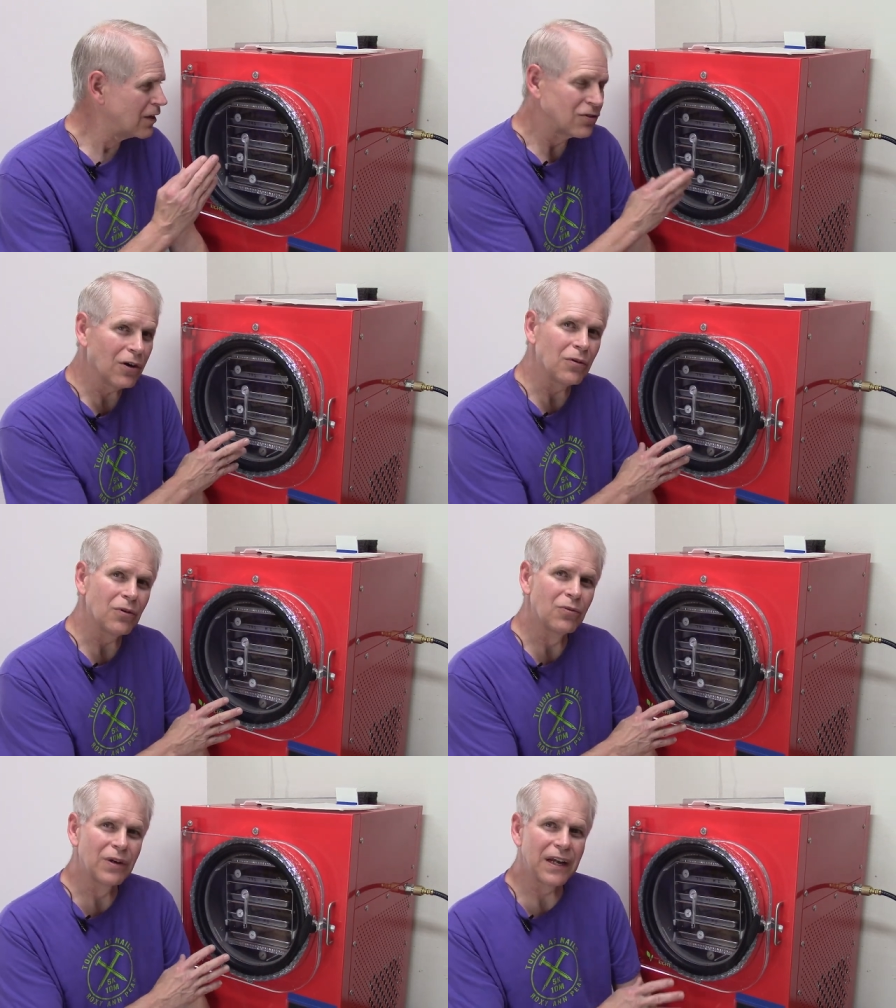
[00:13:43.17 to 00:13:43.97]
So
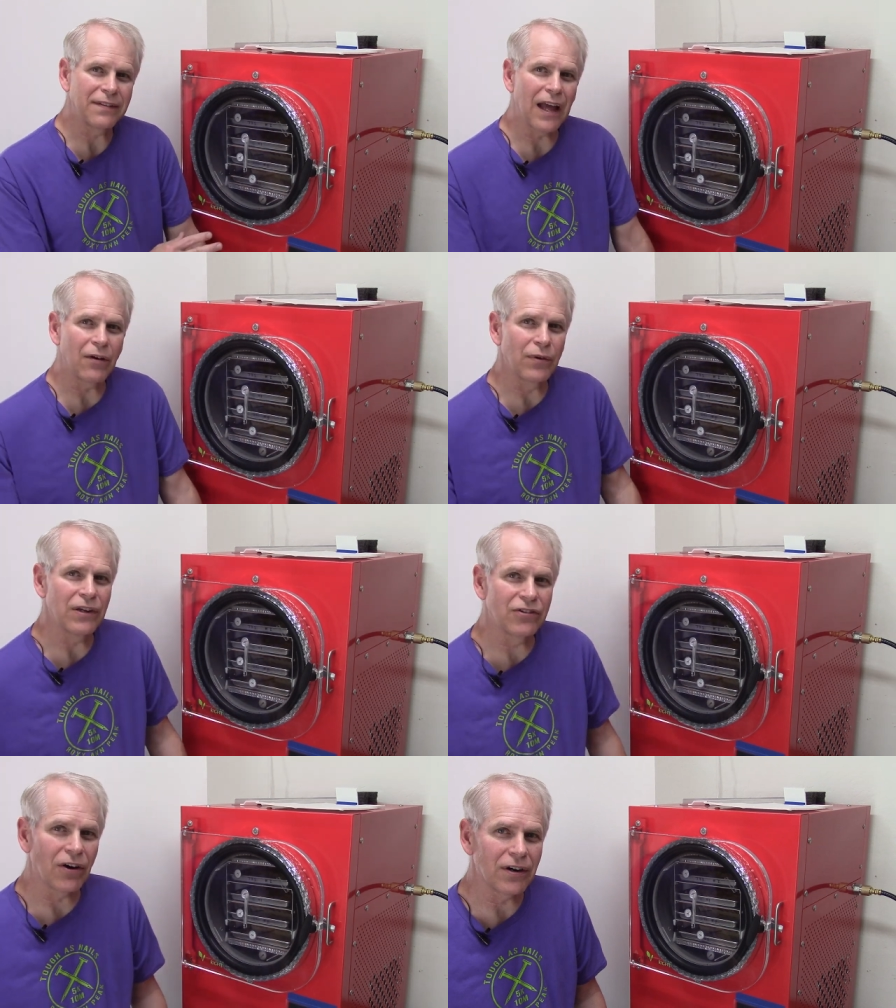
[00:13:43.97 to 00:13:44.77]
we'll get that
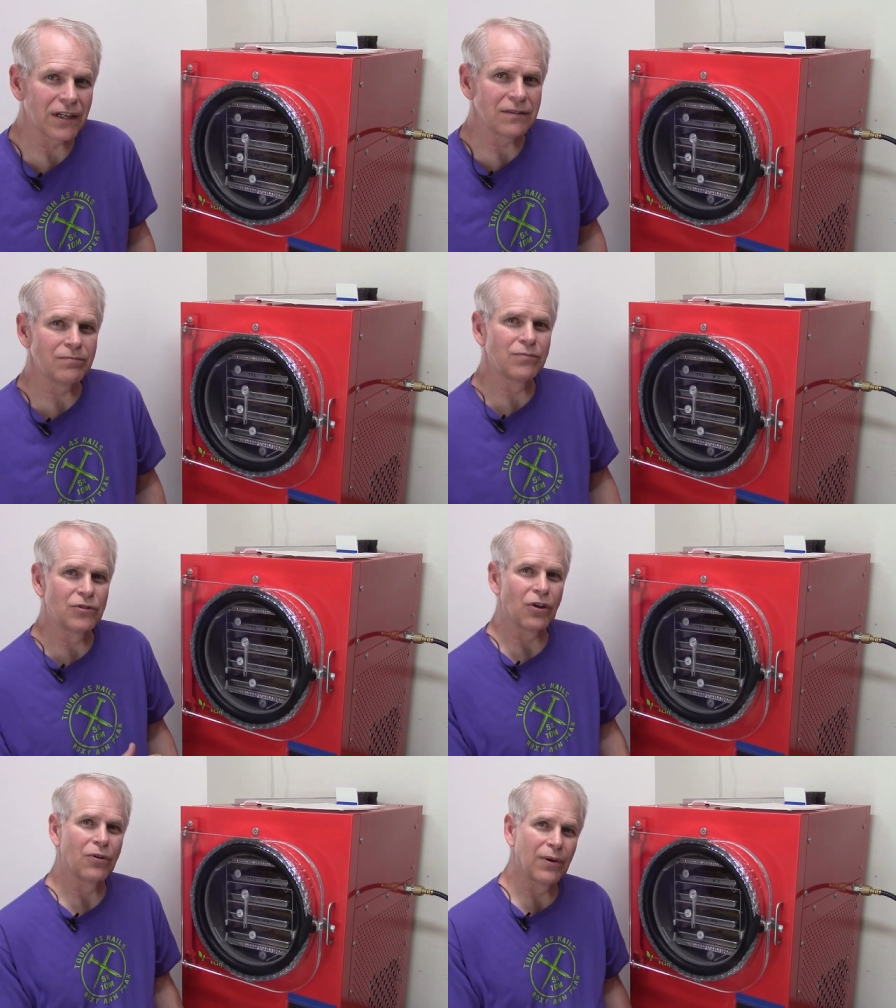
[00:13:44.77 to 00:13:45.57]
restarted
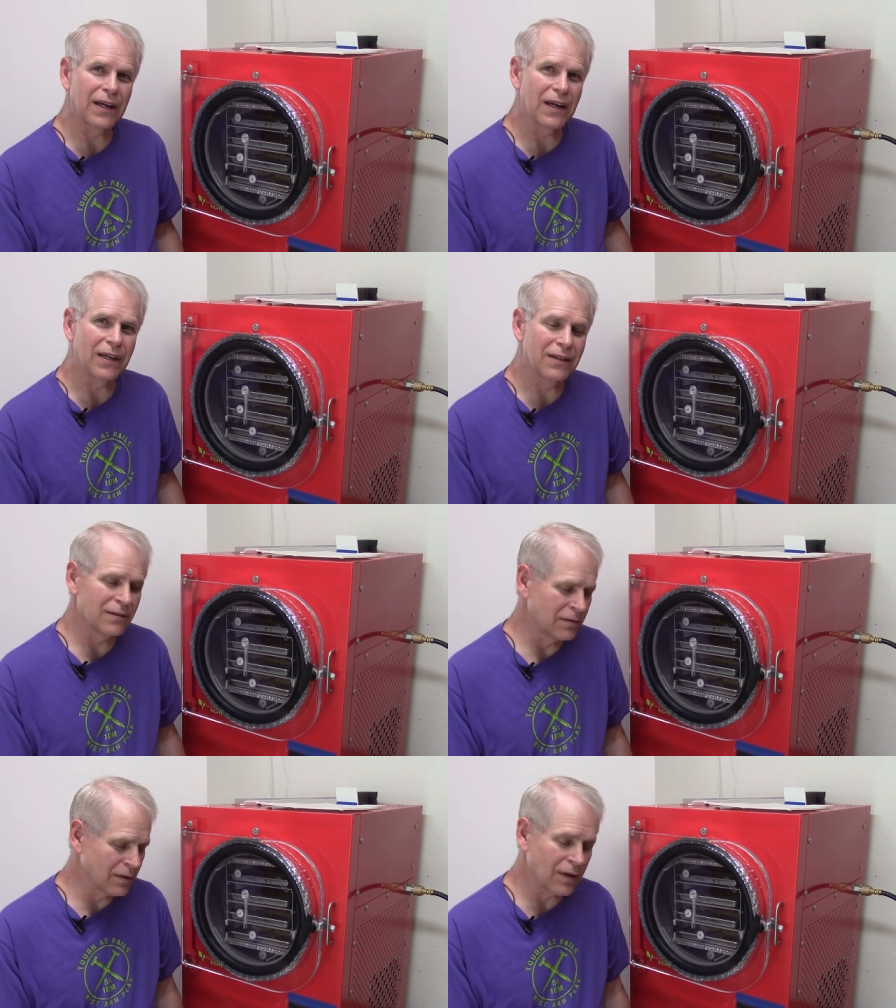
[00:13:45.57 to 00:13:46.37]
so it
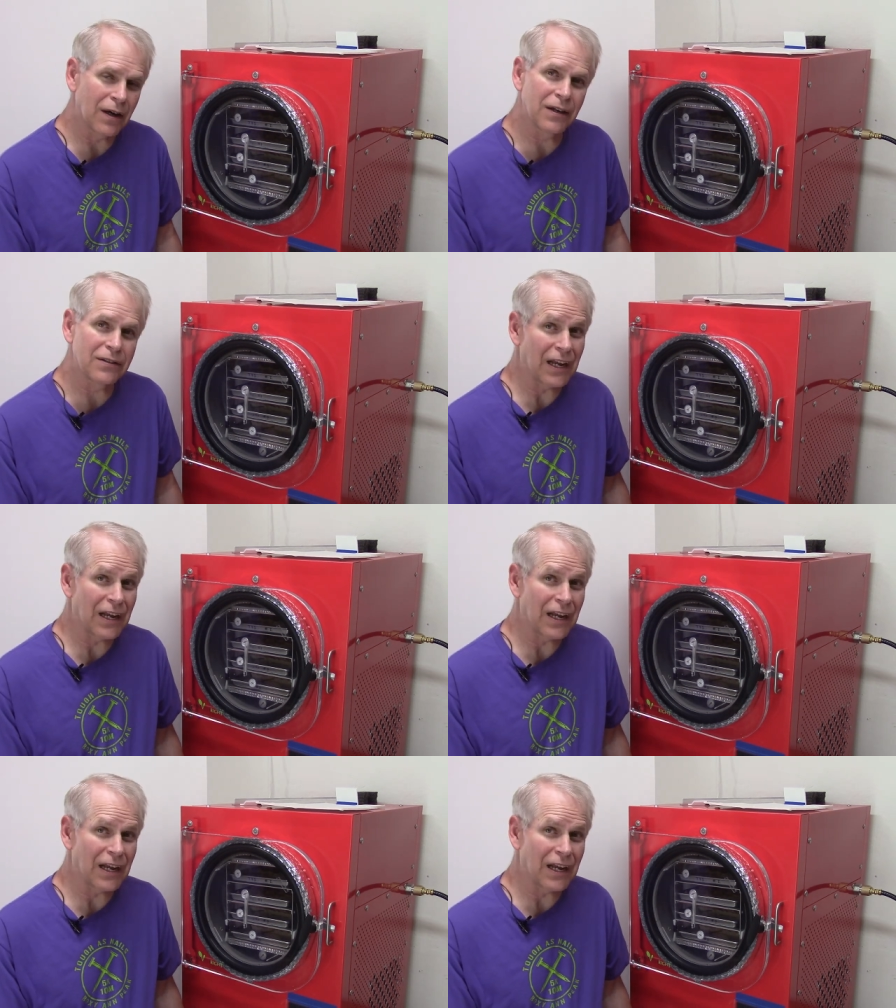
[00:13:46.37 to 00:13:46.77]
can uh,